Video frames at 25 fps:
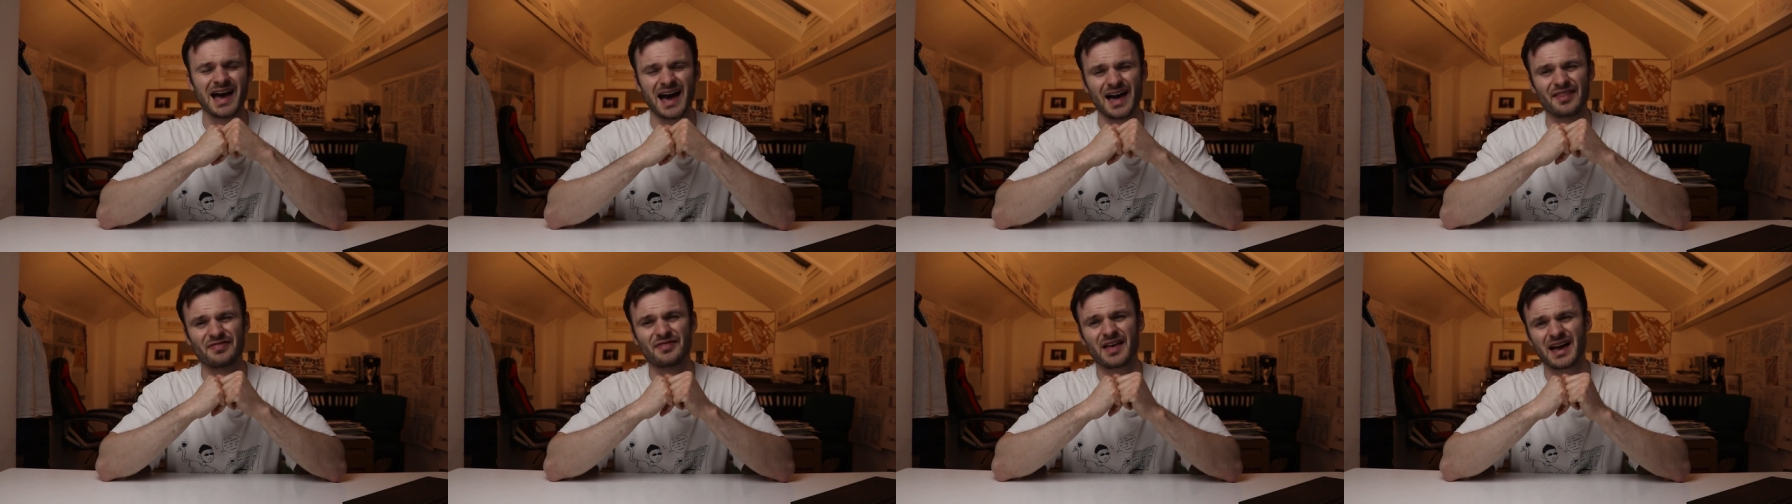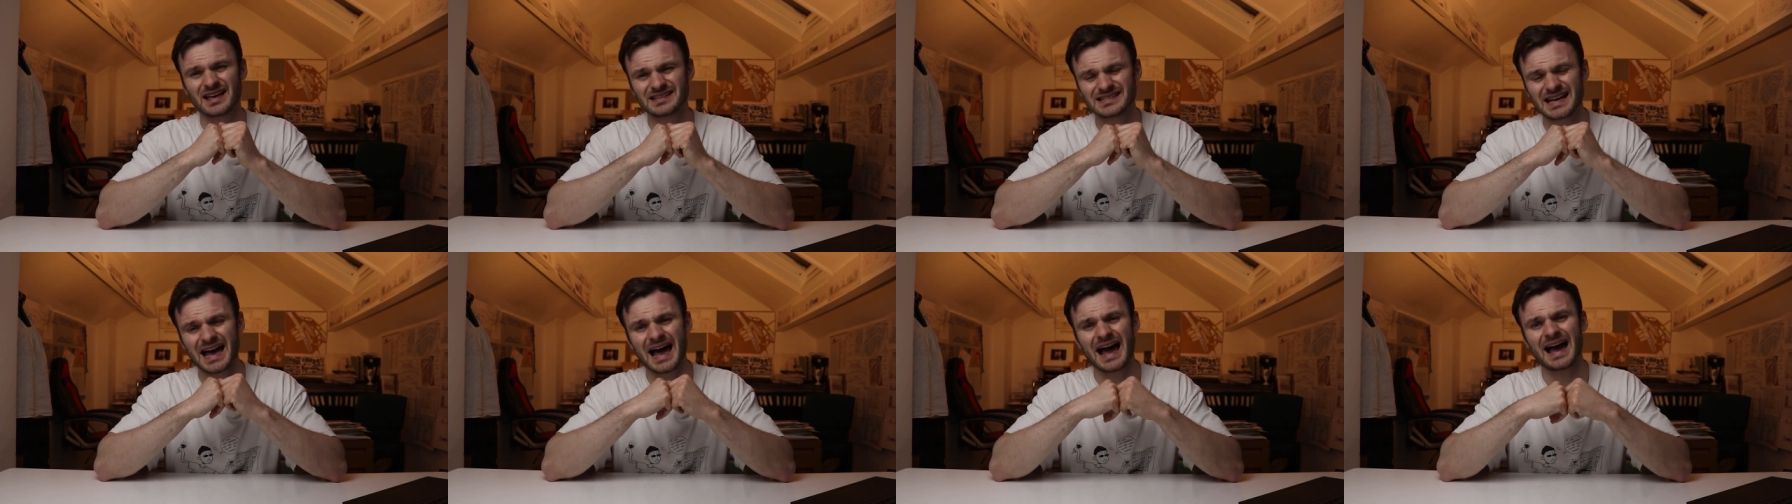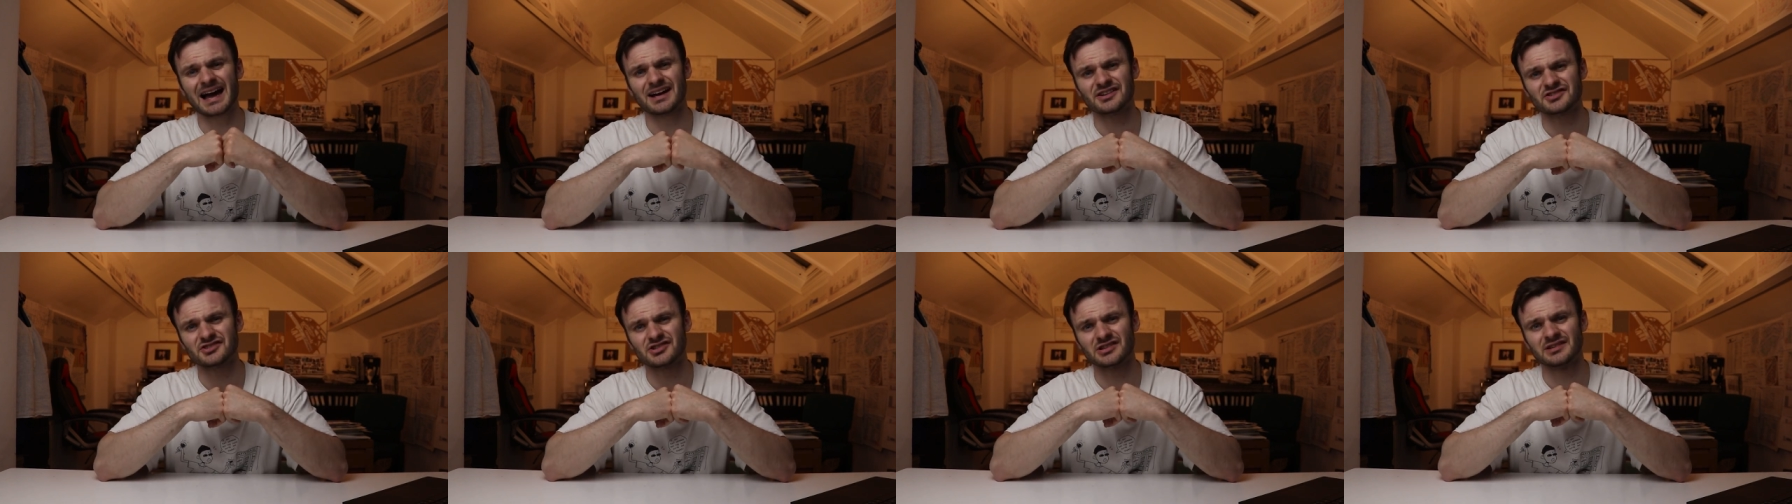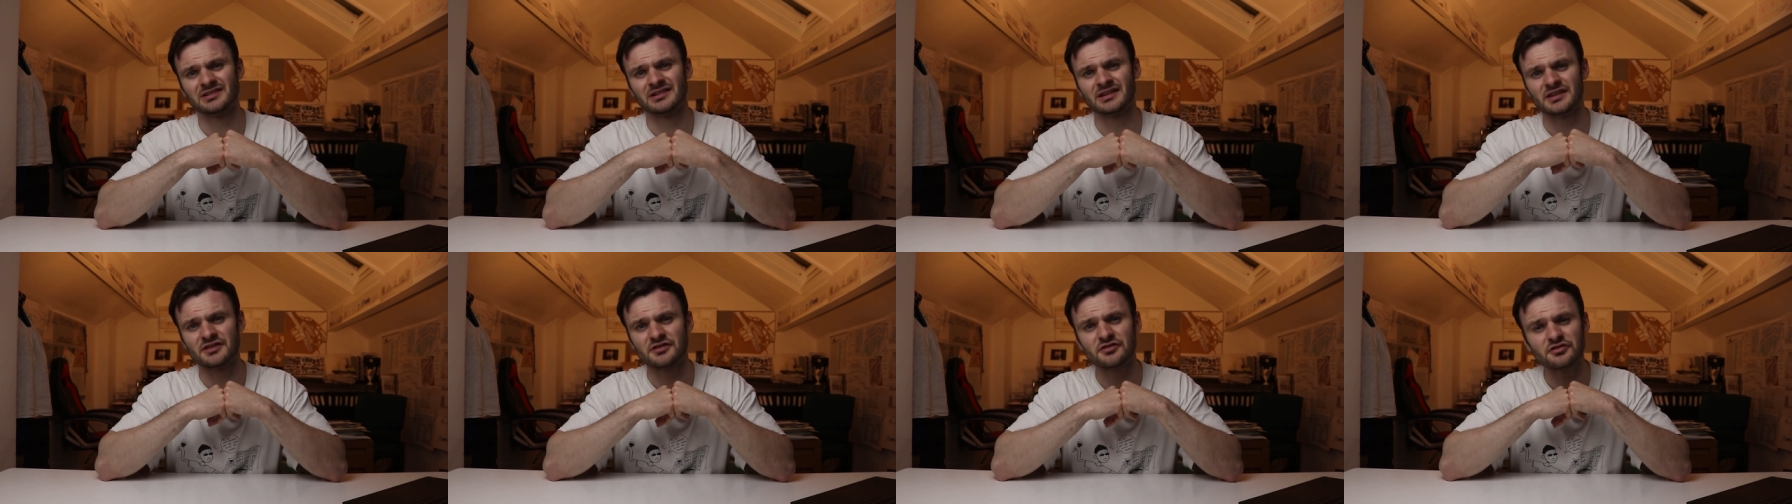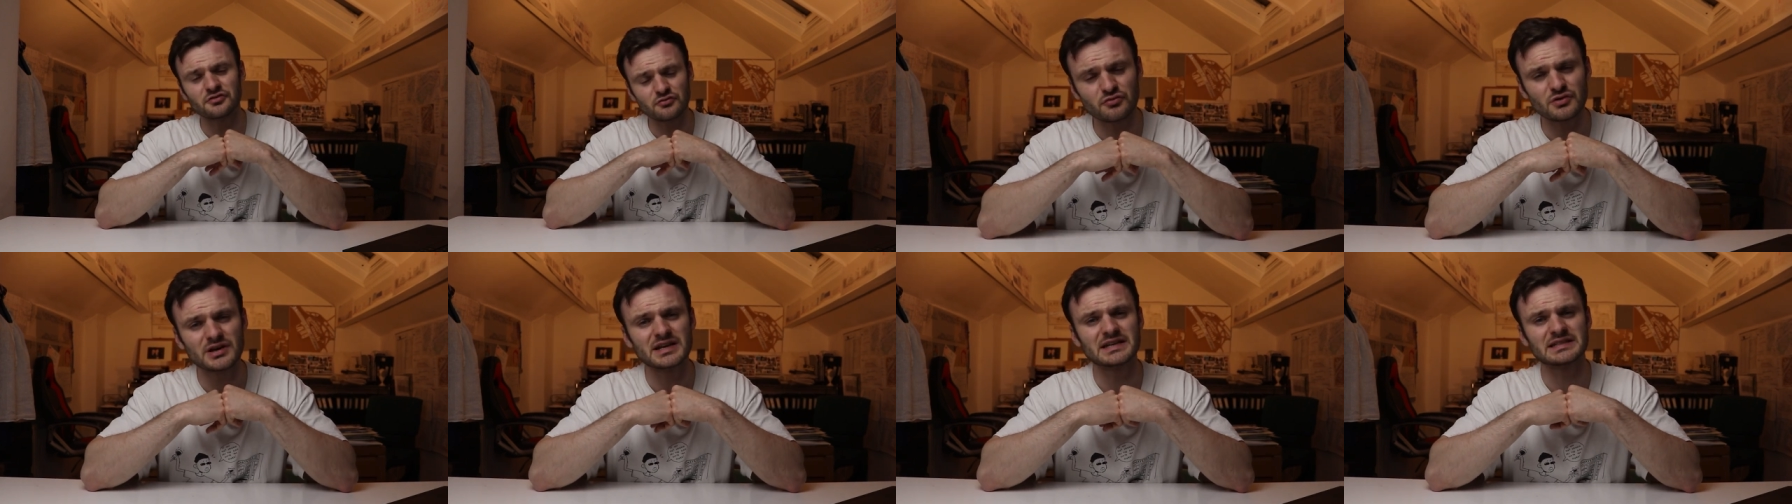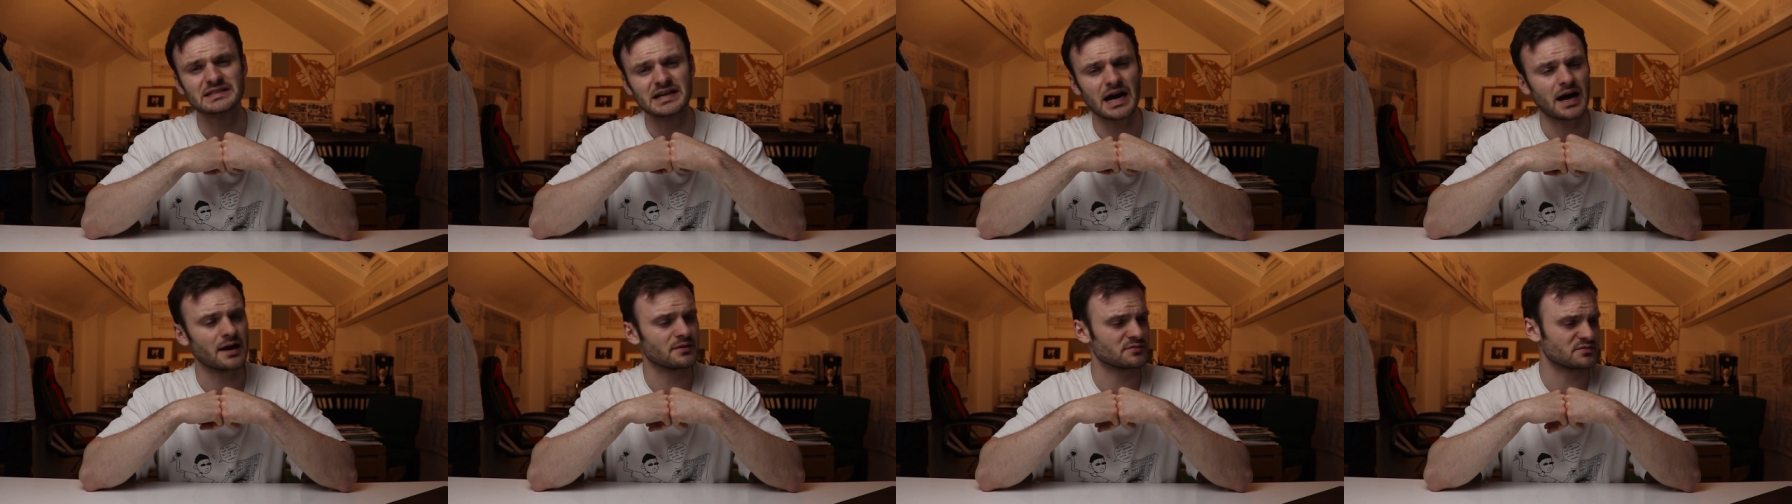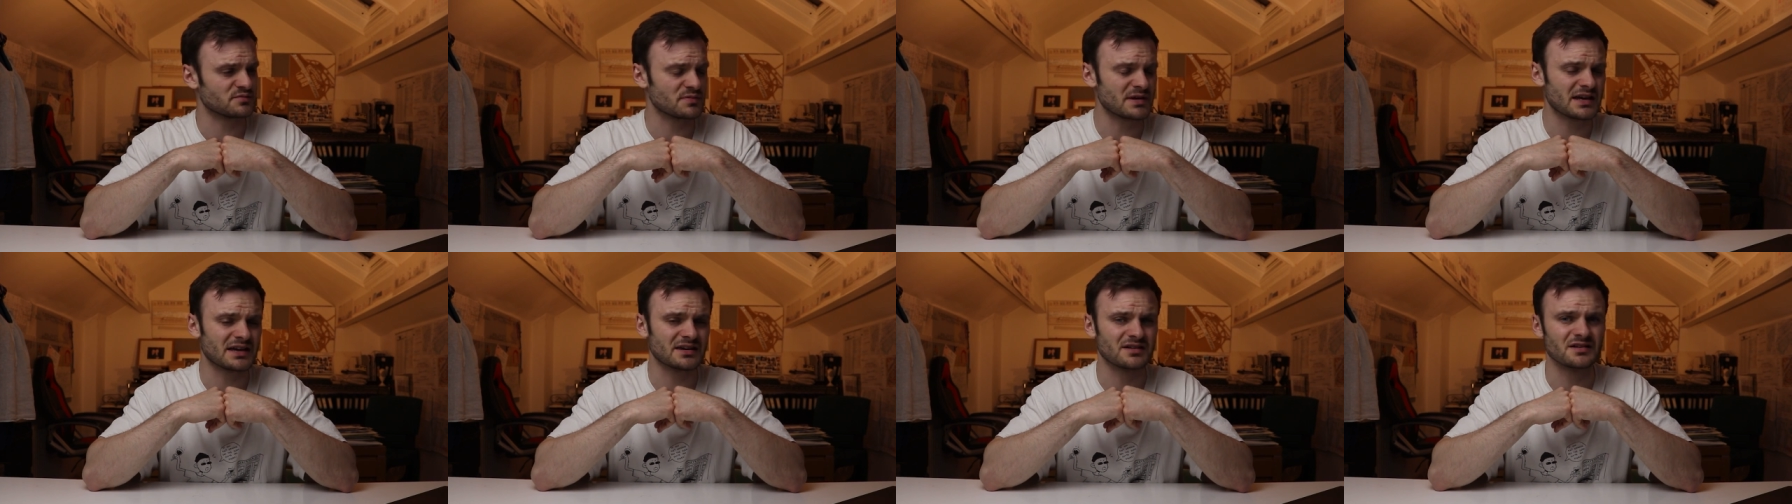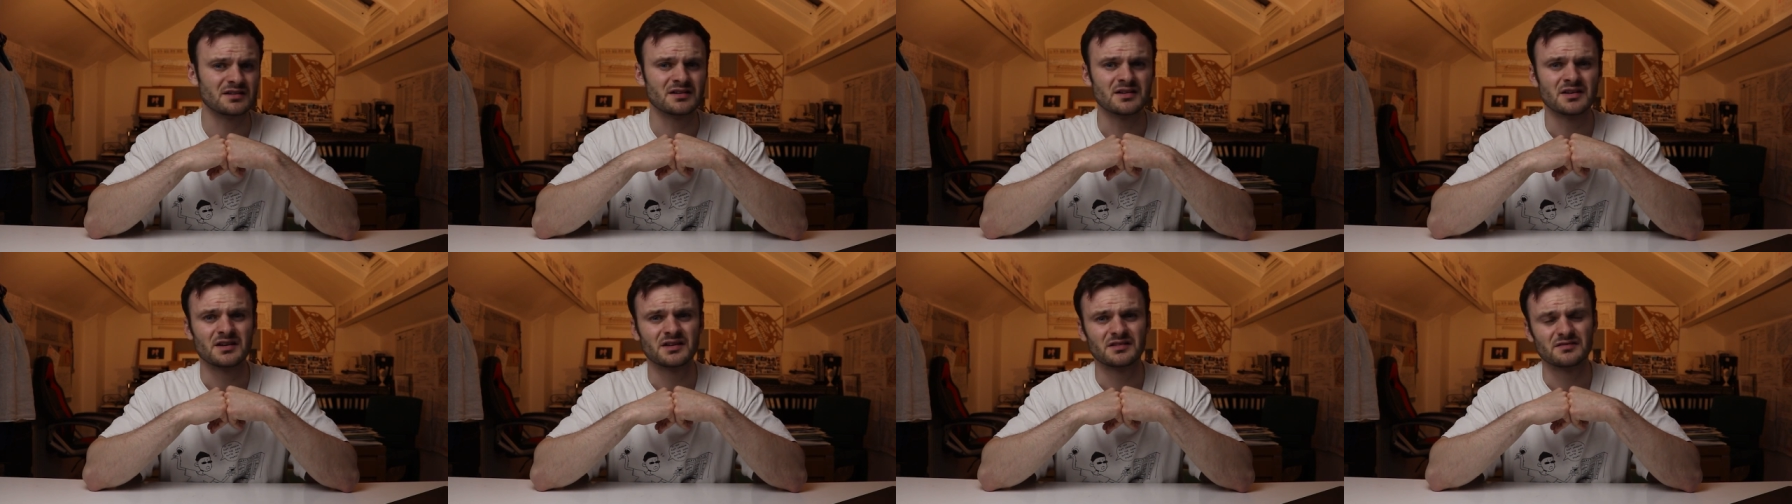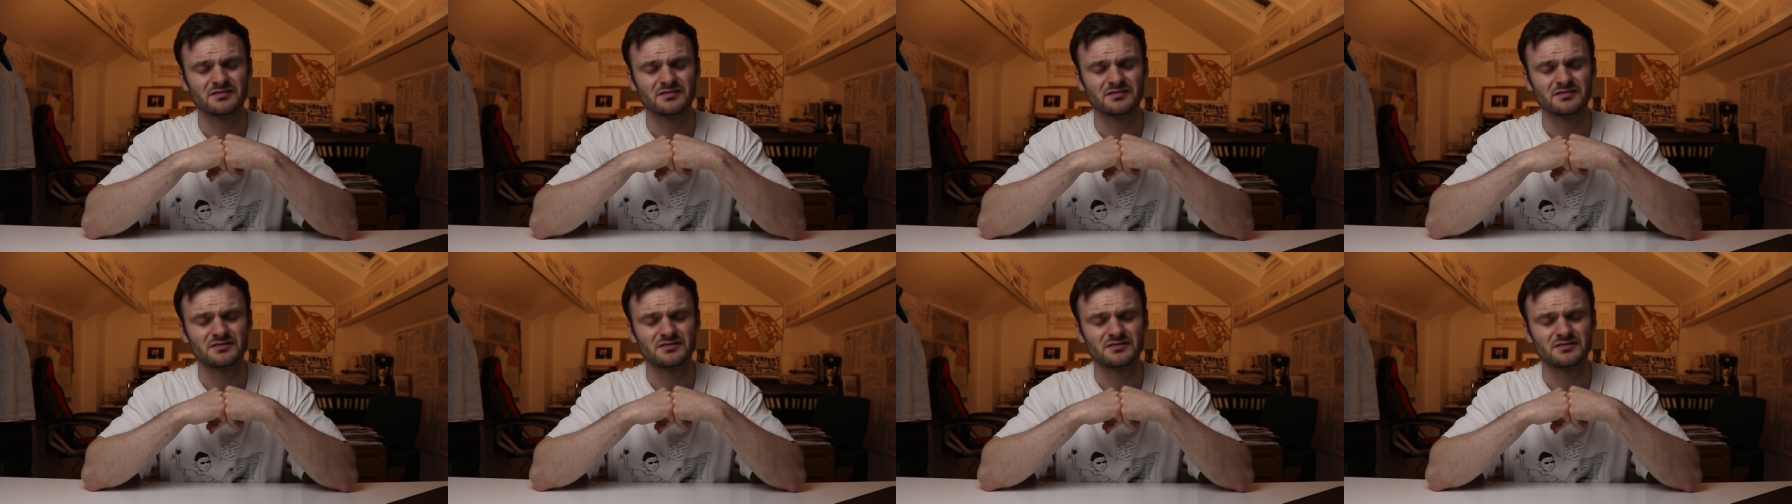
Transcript: and that's actually three times bigger